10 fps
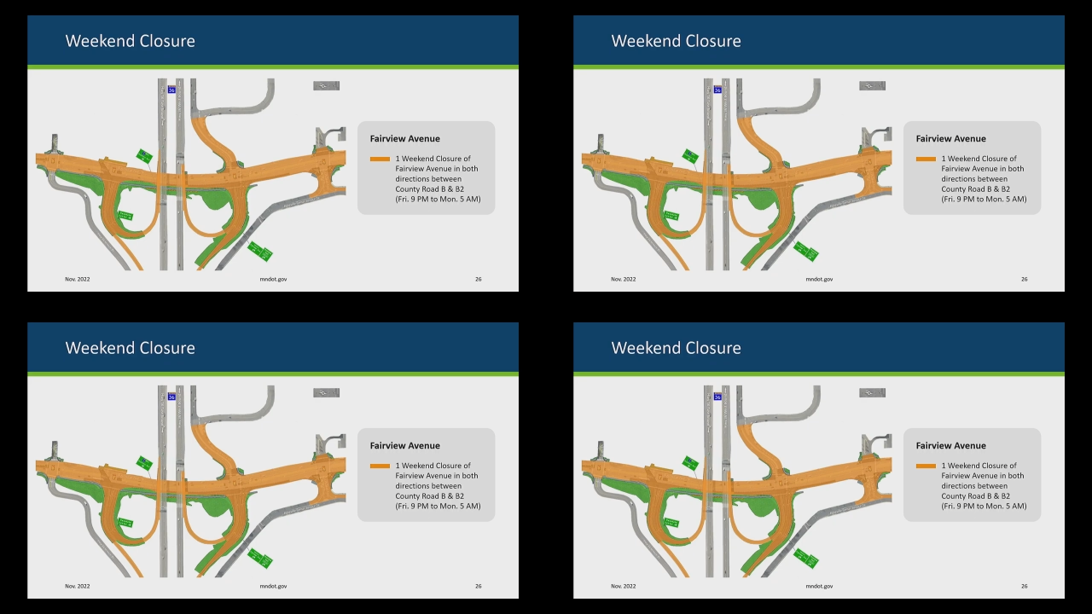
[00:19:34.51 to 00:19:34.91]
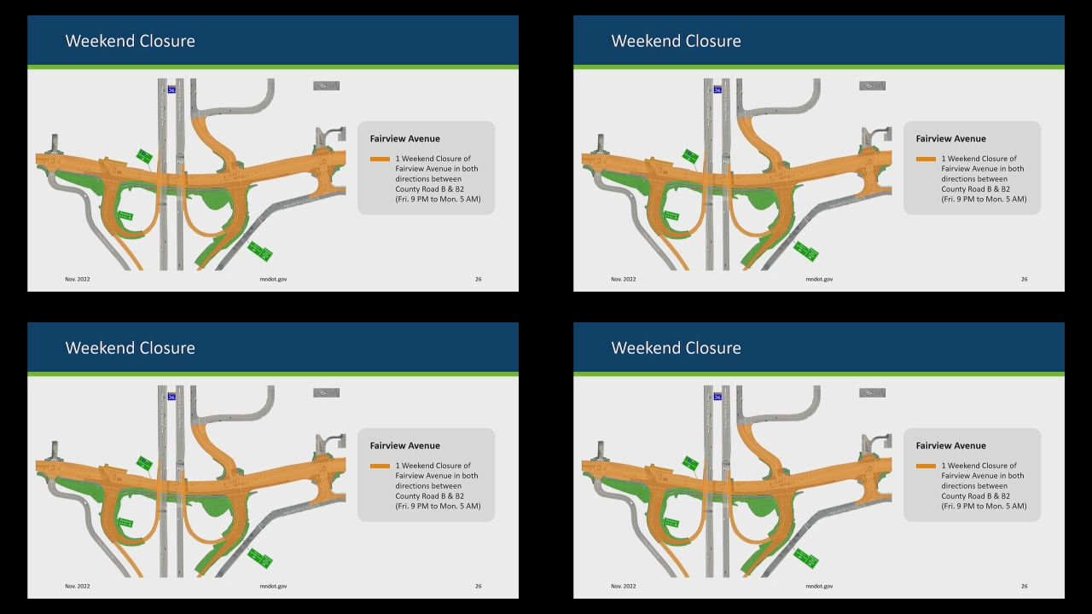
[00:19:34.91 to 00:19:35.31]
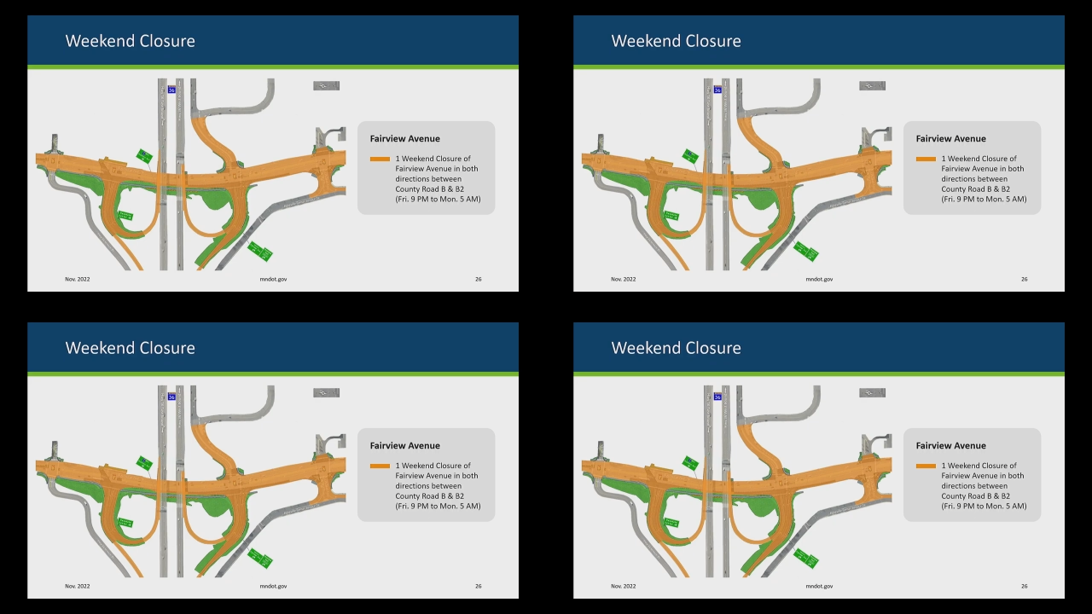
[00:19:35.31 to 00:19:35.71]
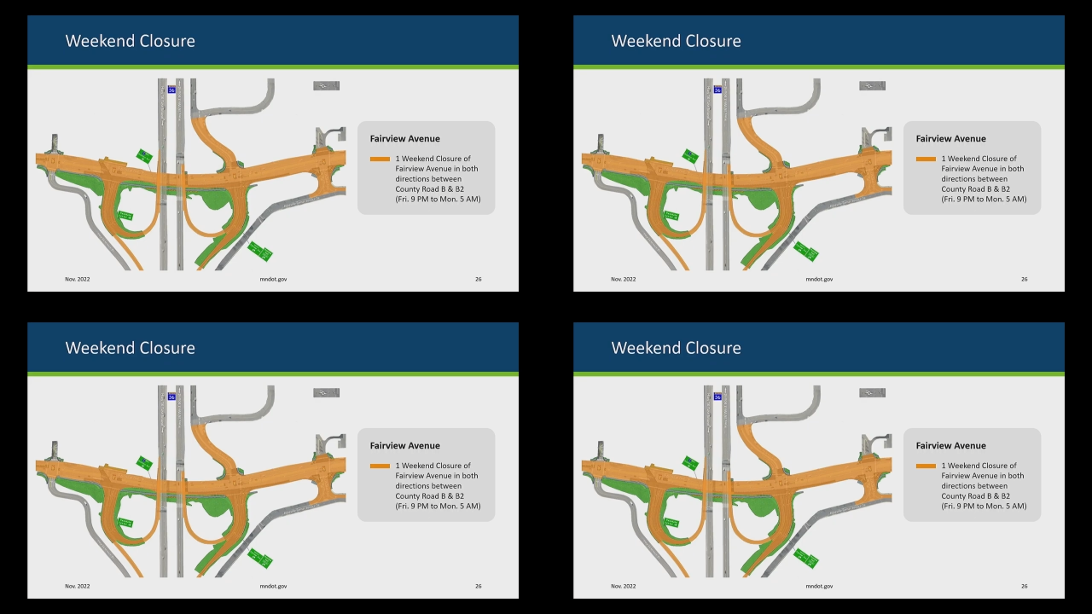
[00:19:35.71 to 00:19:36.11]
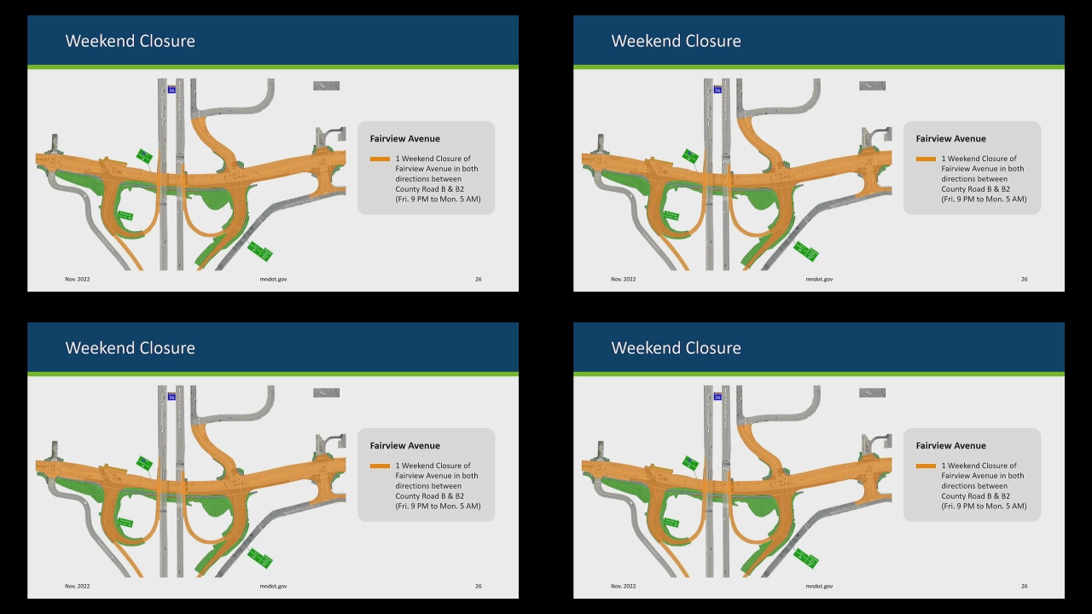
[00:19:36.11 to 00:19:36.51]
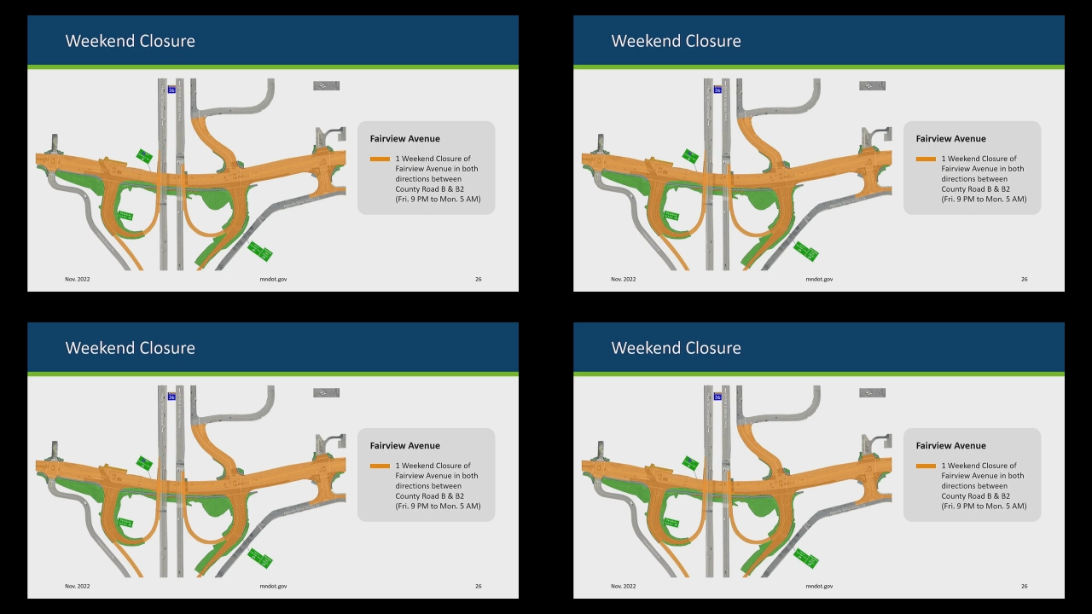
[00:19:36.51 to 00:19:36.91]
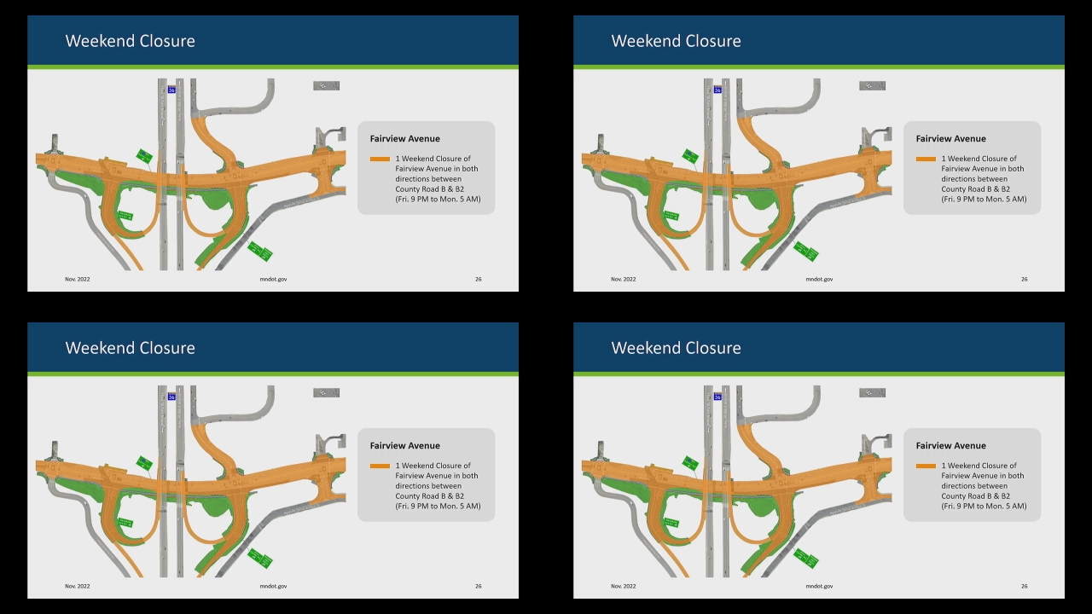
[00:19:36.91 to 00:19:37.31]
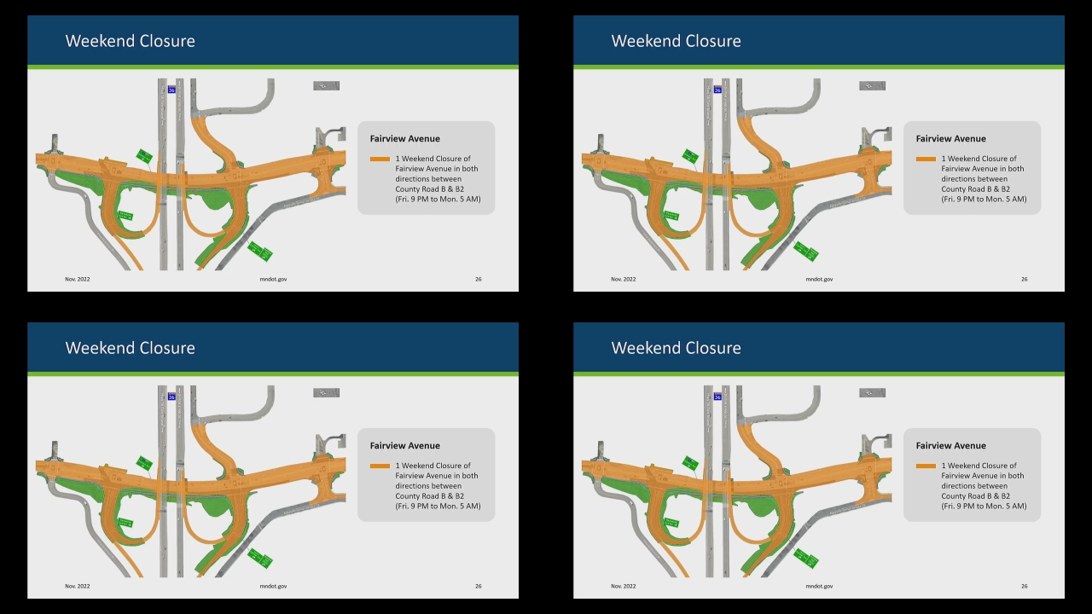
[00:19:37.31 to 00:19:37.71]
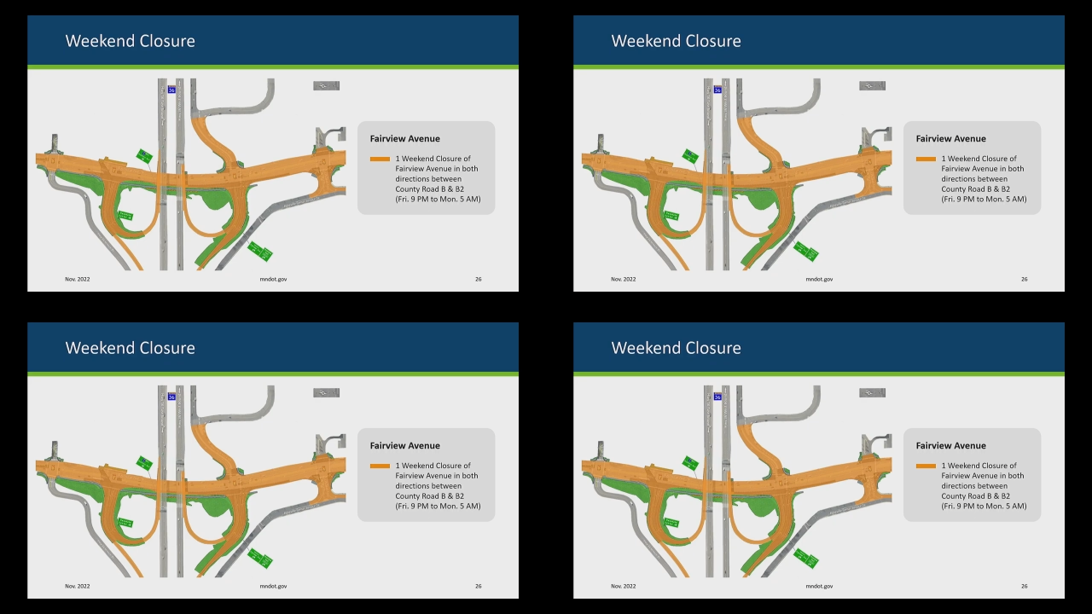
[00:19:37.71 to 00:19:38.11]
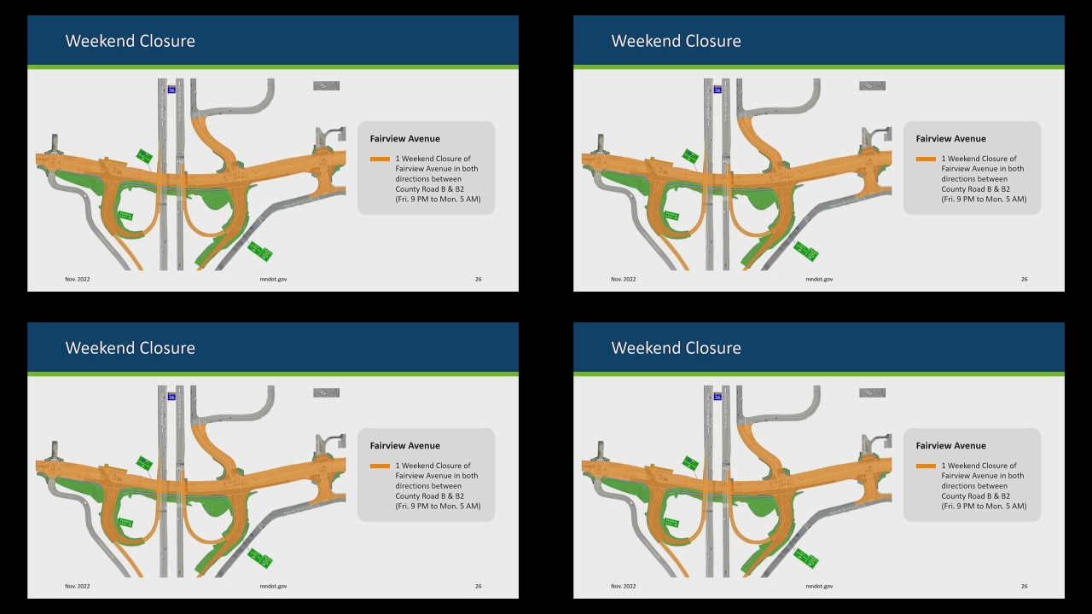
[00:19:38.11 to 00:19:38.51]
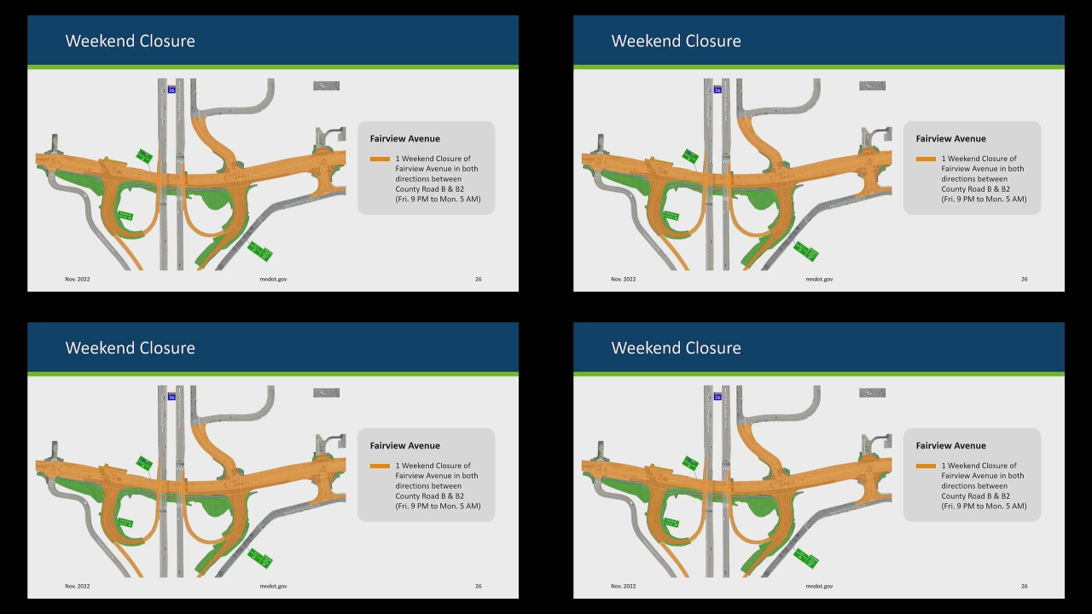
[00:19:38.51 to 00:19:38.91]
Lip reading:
No face is visible, so there are no lips to read.